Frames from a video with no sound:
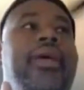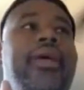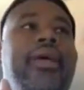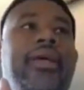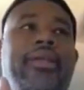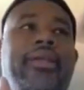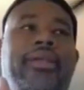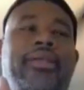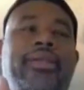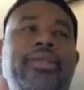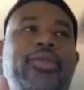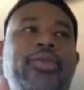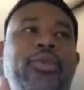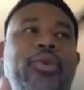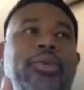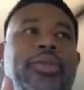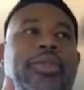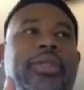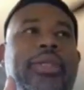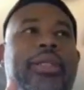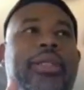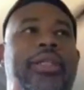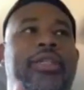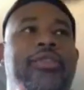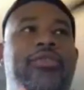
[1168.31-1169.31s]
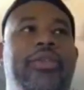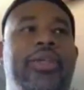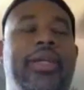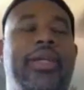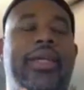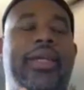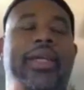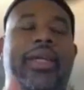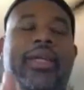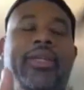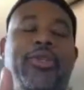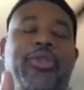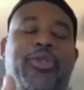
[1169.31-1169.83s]
it's so
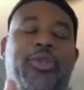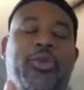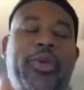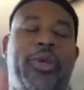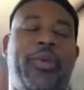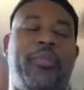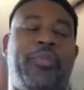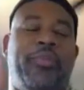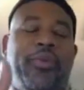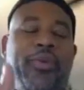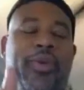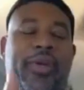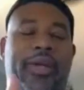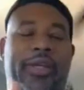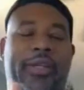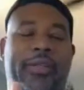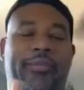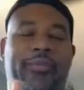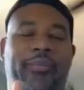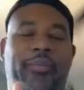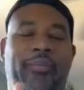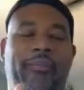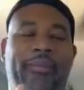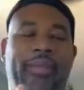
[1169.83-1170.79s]
significant and so important.